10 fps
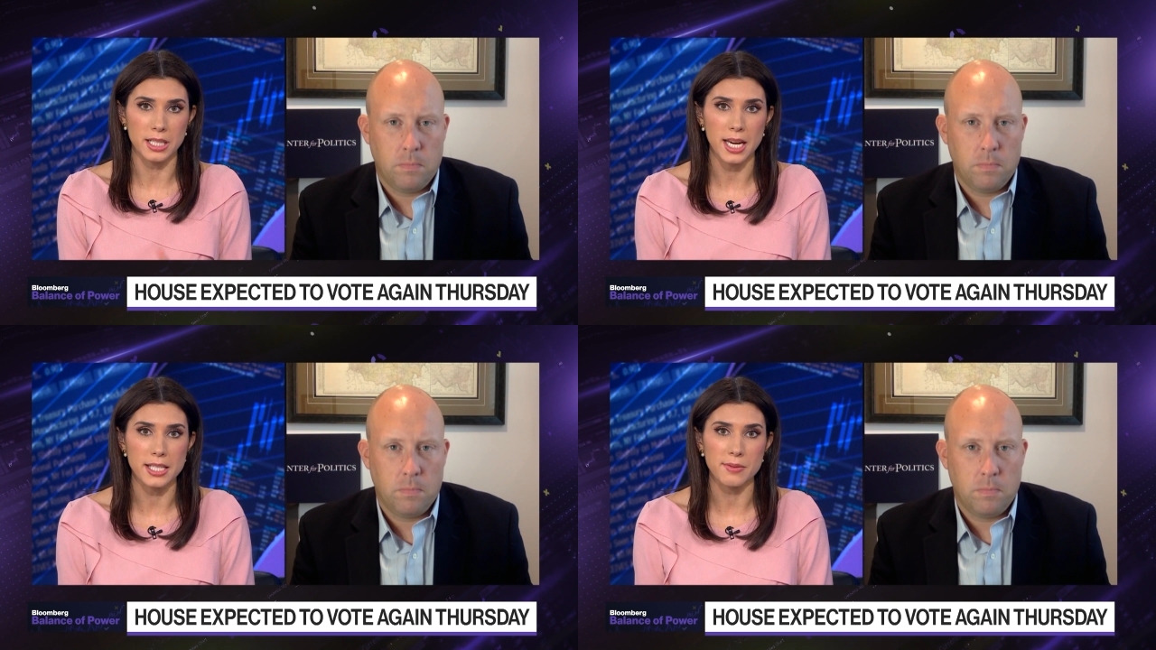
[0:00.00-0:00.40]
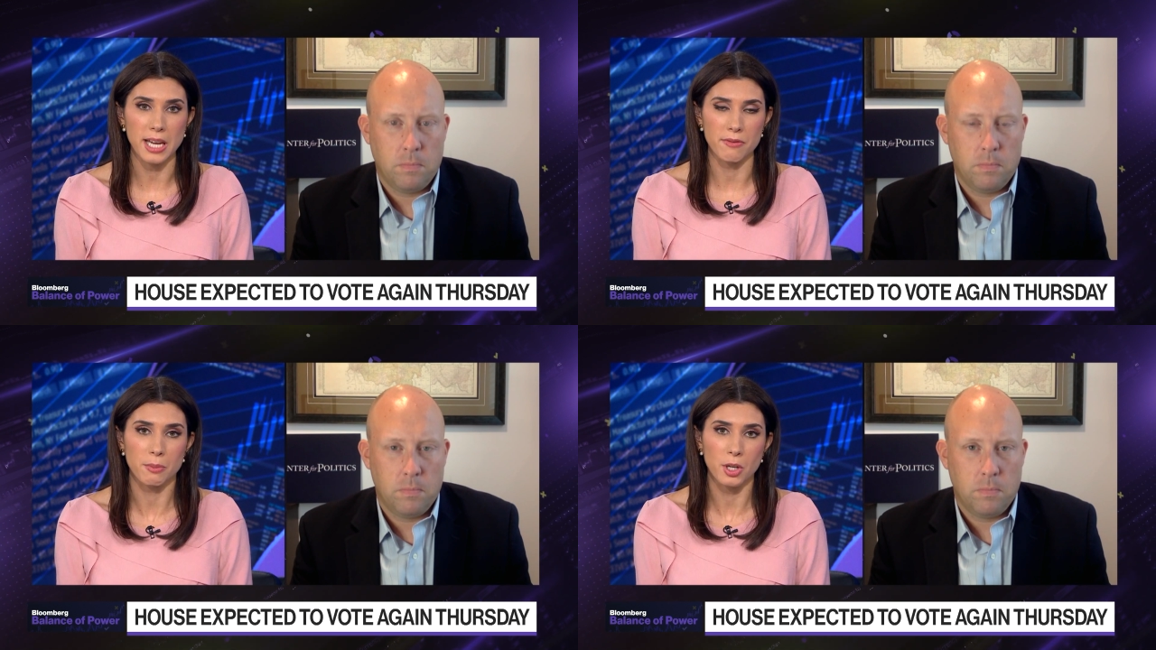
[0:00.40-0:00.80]
Speaker 1: the case of
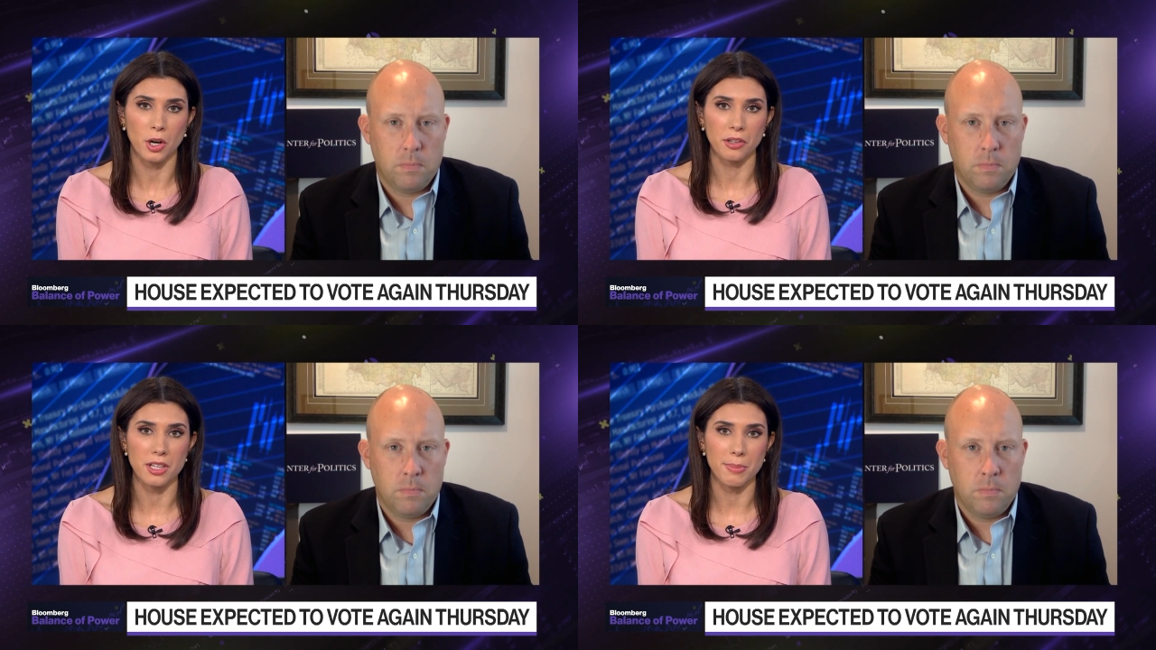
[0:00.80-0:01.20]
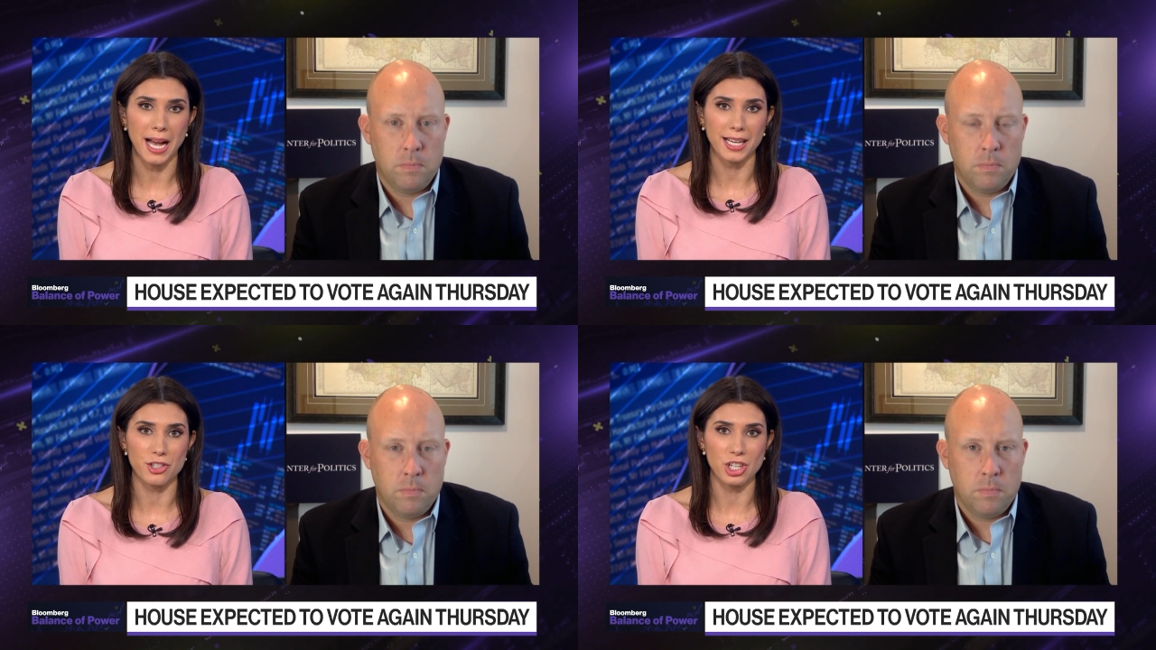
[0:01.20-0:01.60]
Kevin McCarthy
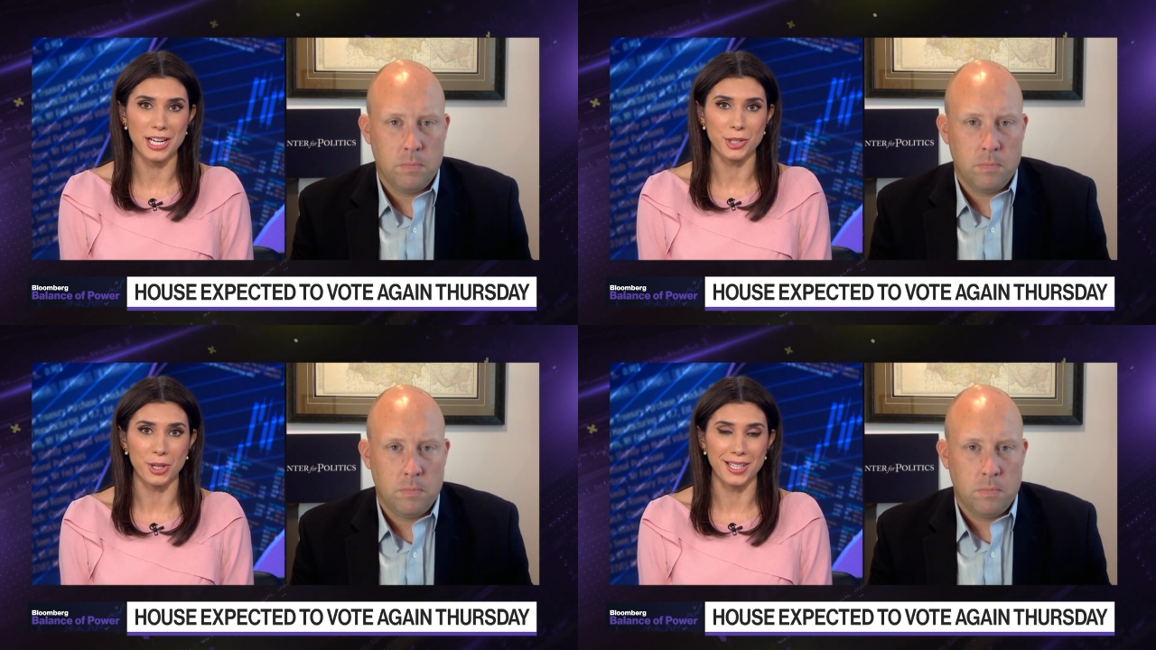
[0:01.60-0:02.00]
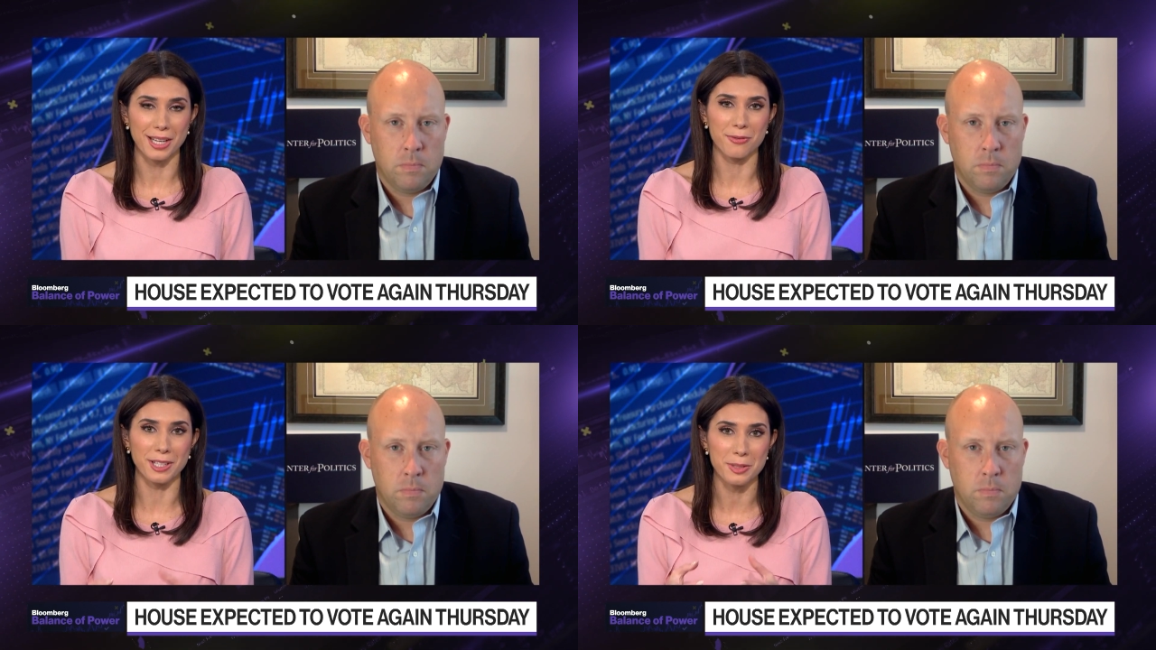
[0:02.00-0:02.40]
back in January,
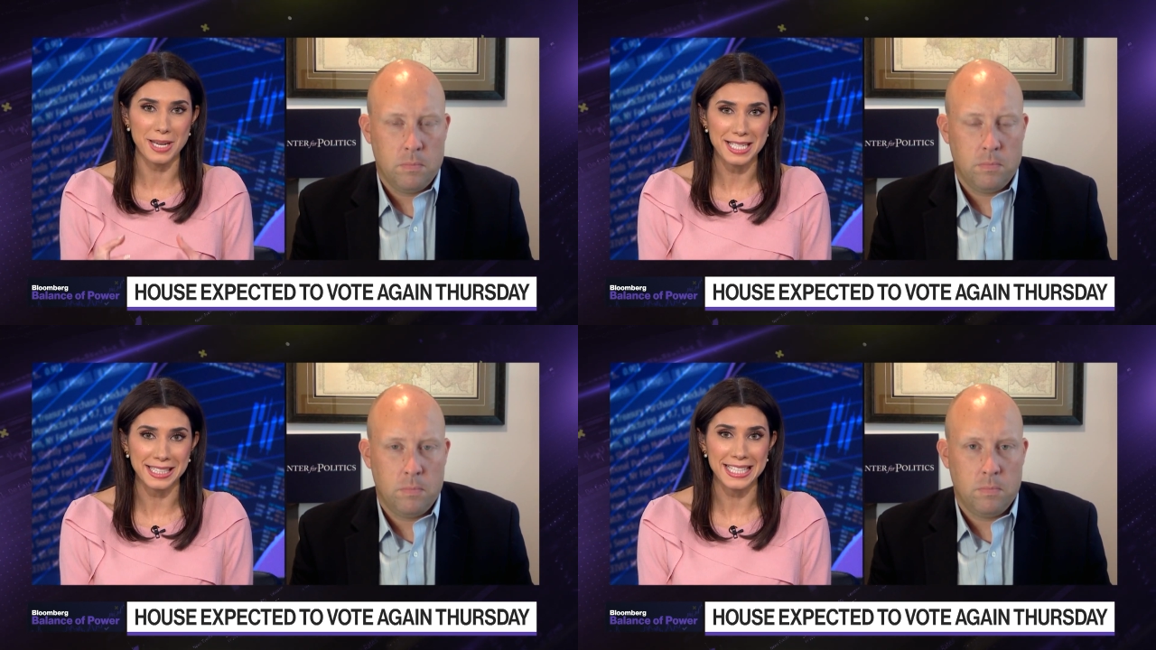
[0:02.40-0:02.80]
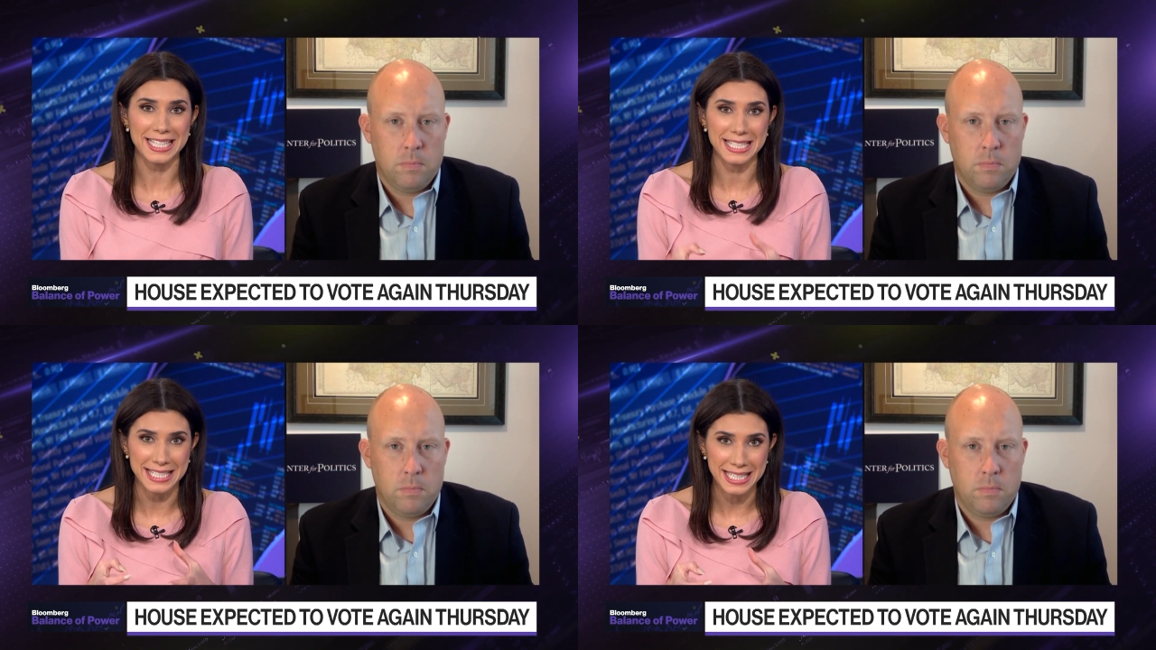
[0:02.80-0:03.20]
that fundamentally it
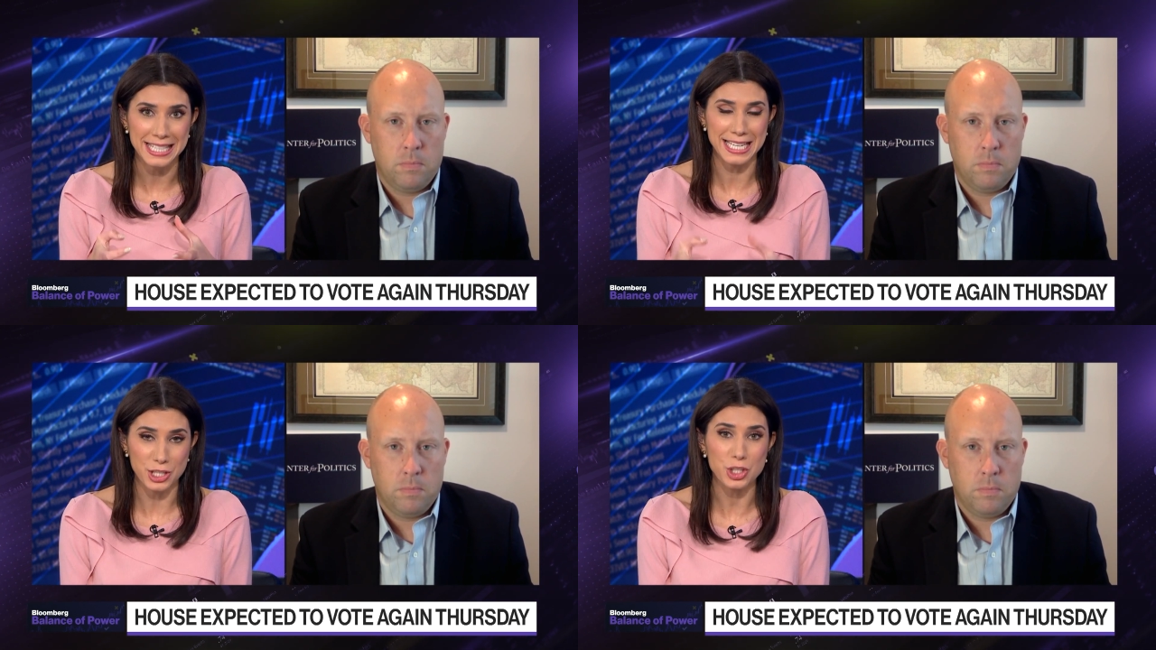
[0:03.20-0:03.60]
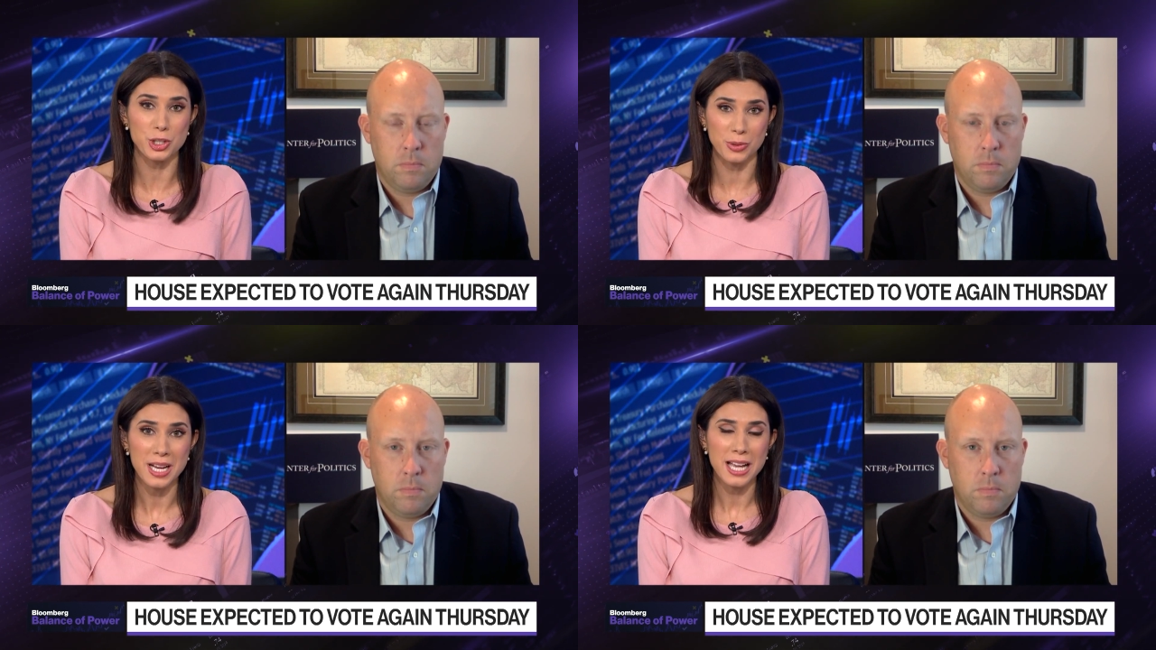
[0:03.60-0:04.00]
is the issue